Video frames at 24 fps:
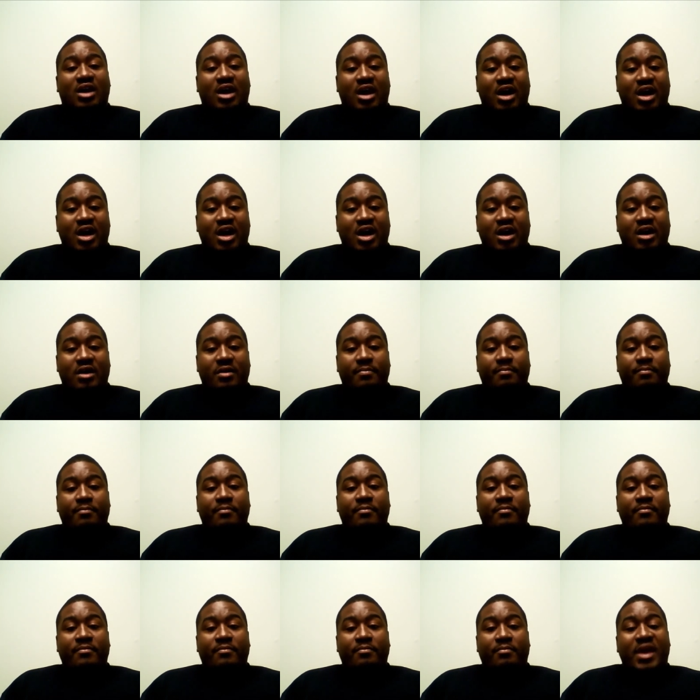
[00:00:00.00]
um,
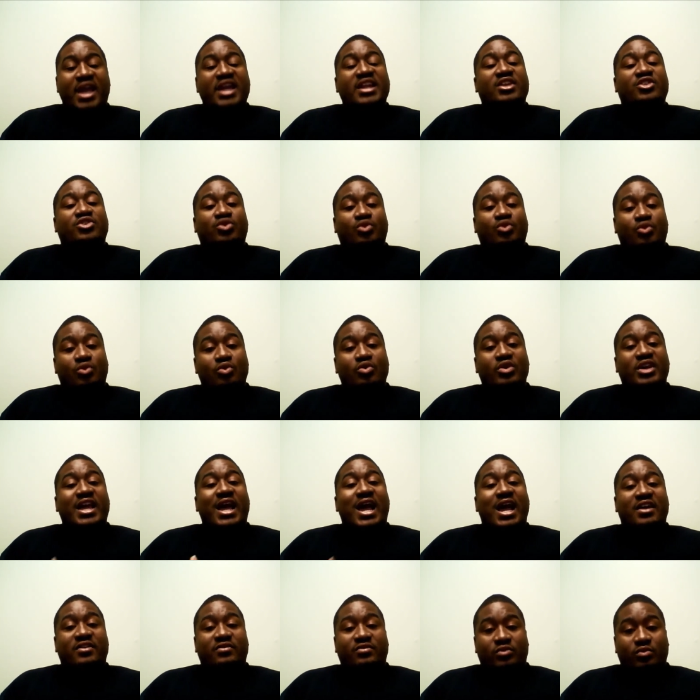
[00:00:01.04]
made it through. It
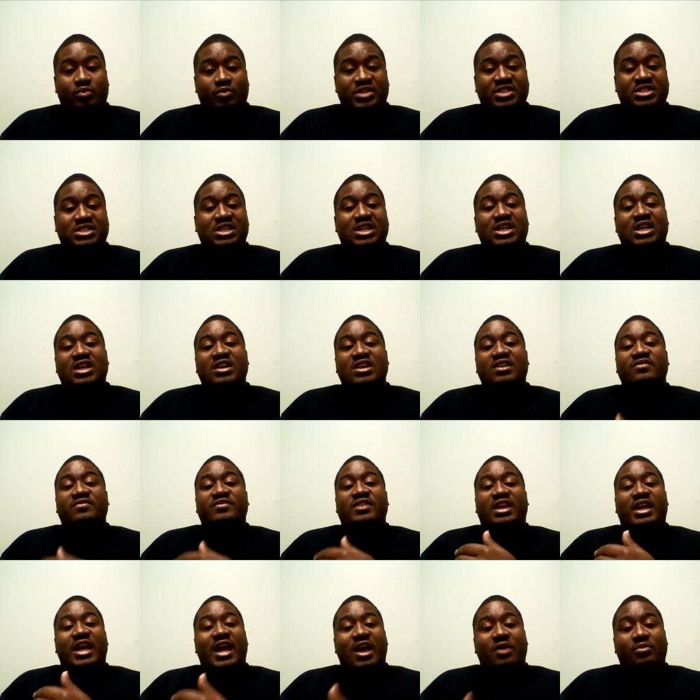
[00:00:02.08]
got received,
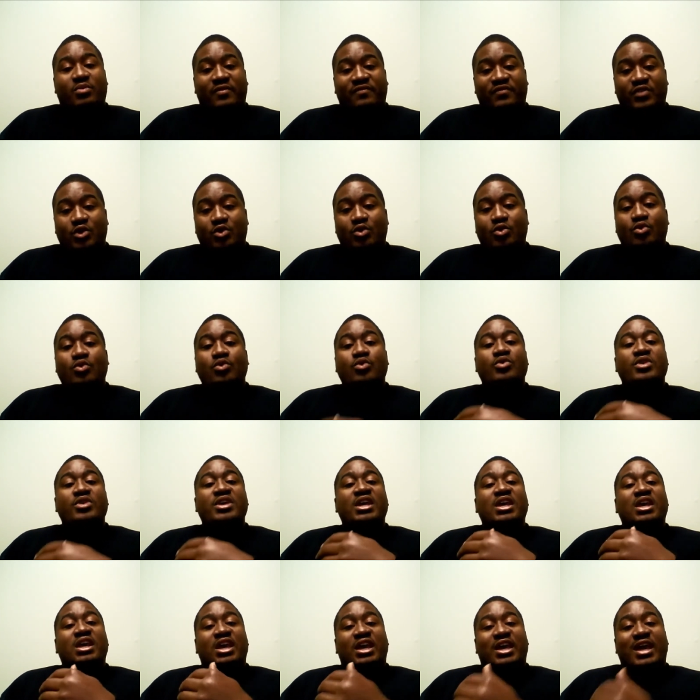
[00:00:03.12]
it got
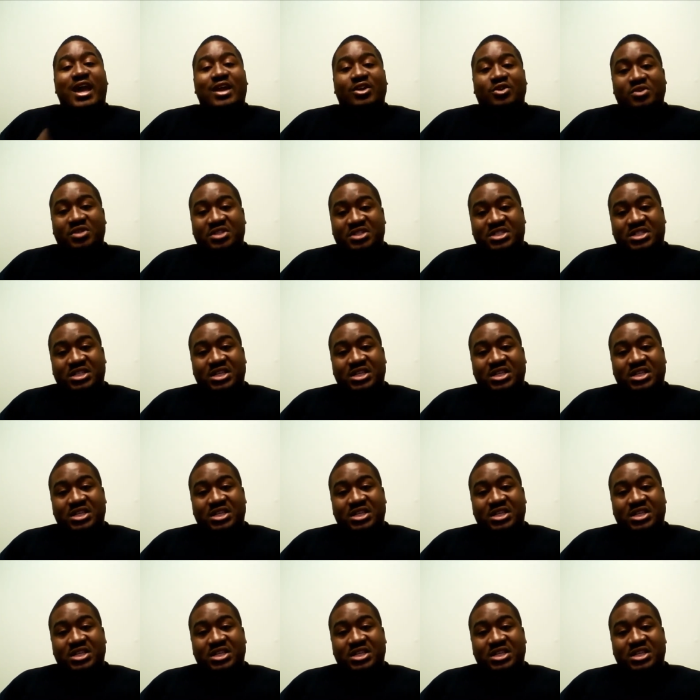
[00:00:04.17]
reviewed, it got on the